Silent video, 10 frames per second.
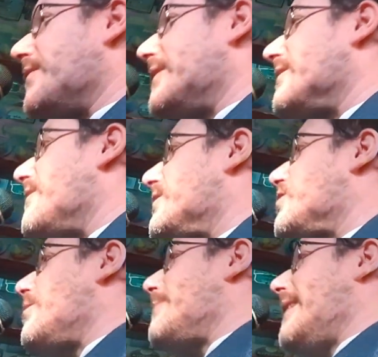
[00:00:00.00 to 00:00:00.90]
the
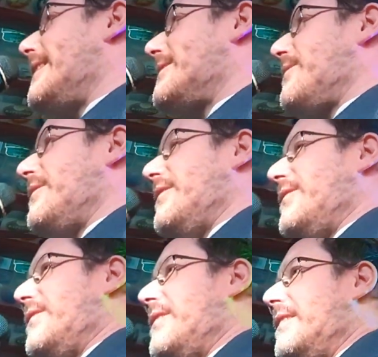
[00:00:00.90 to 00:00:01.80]
Terminator.
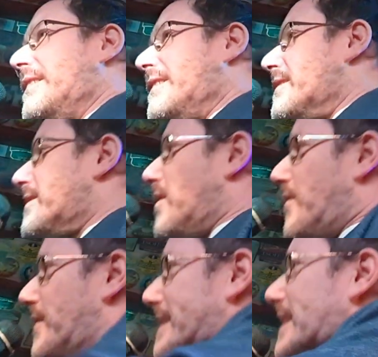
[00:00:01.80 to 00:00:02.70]

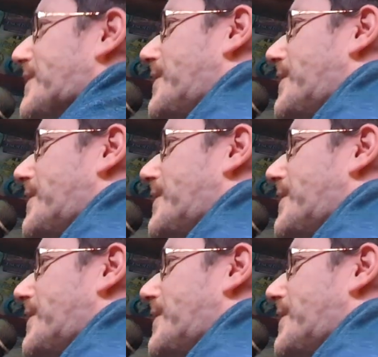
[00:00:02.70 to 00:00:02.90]
So this is